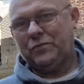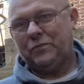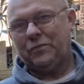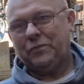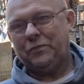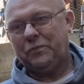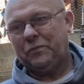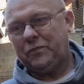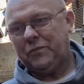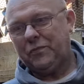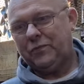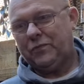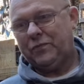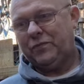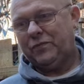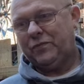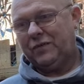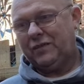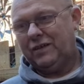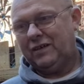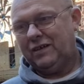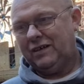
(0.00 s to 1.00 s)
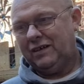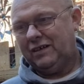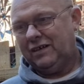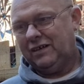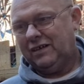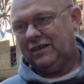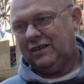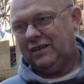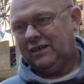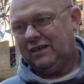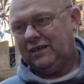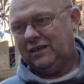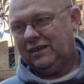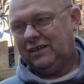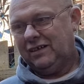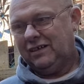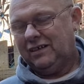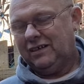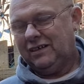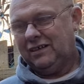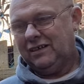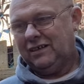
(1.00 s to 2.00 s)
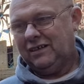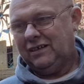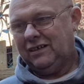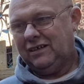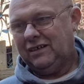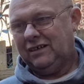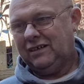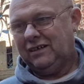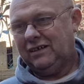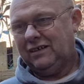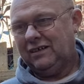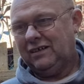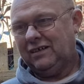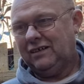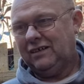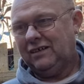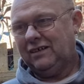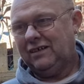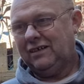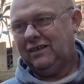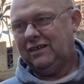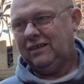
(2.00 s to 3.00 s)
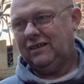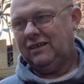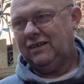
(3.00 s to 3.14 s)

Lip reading: (silent)